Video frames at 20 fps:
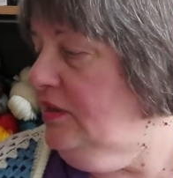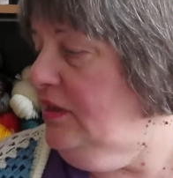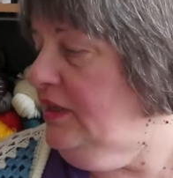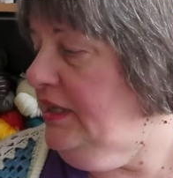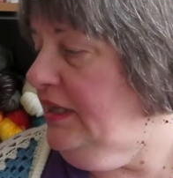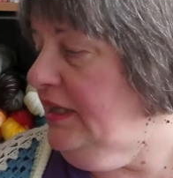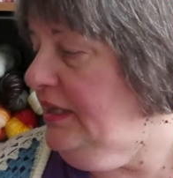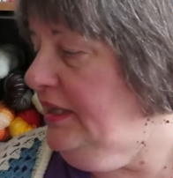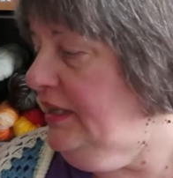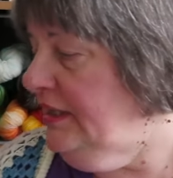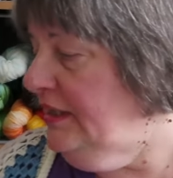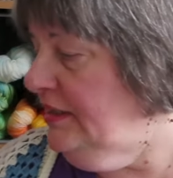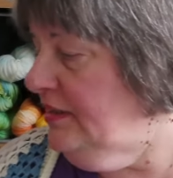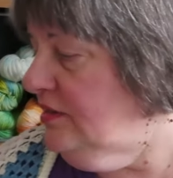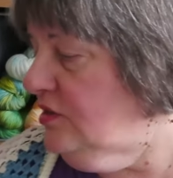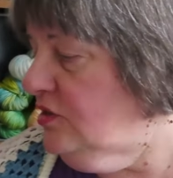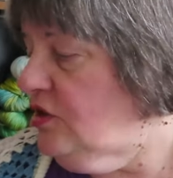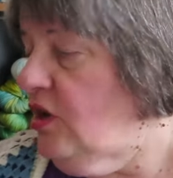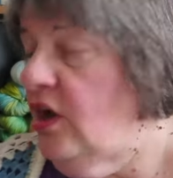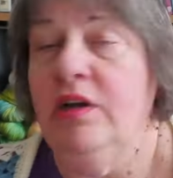the
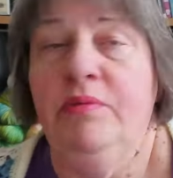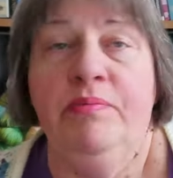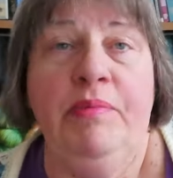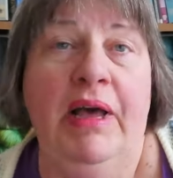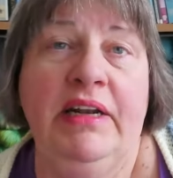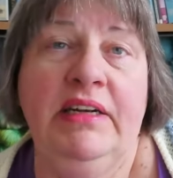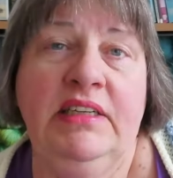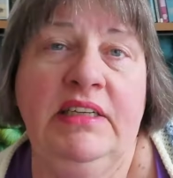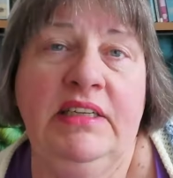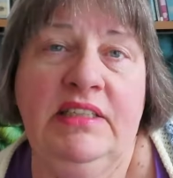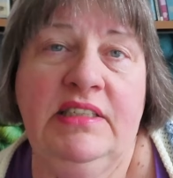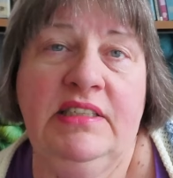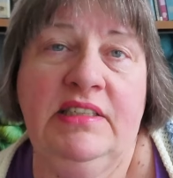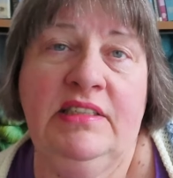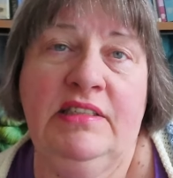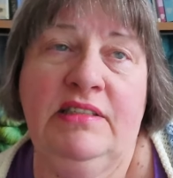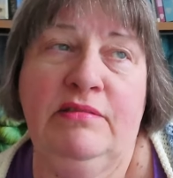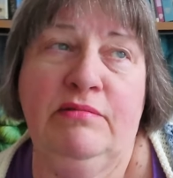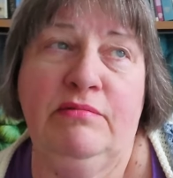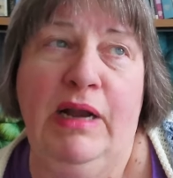Sock
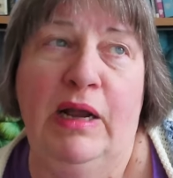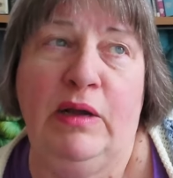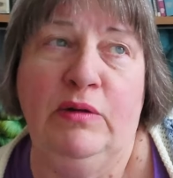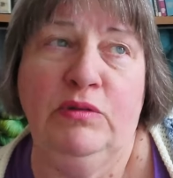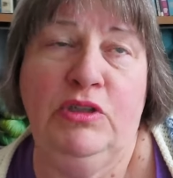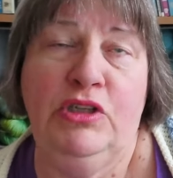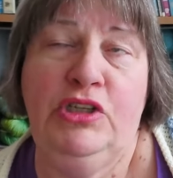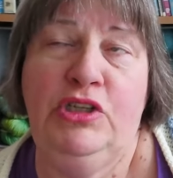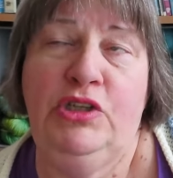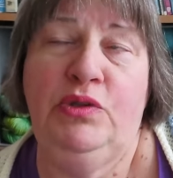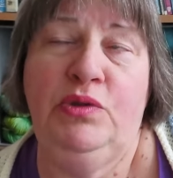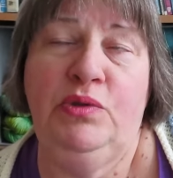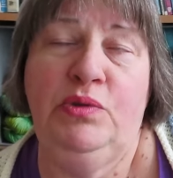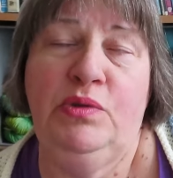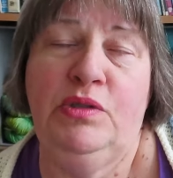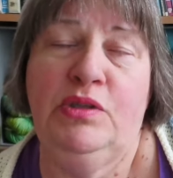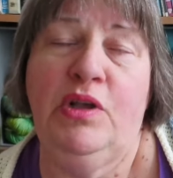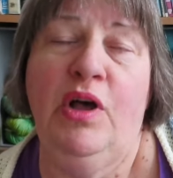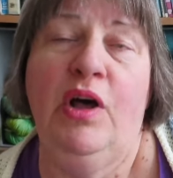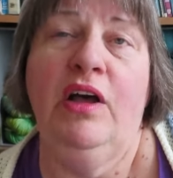Madness round
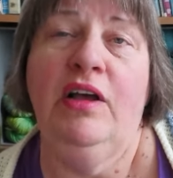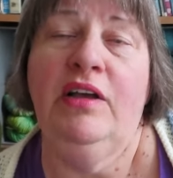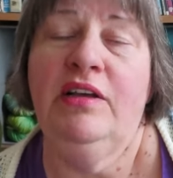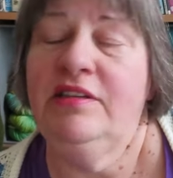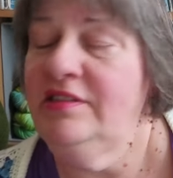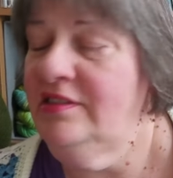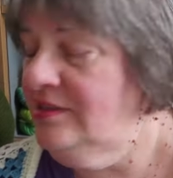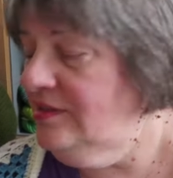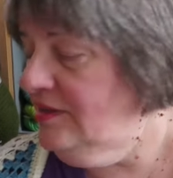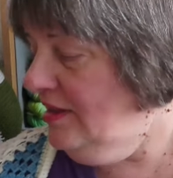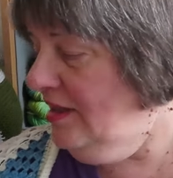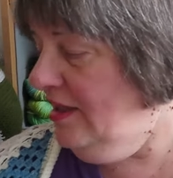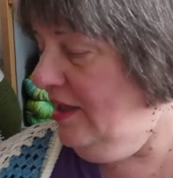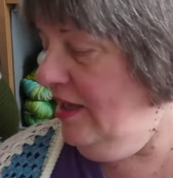two socks,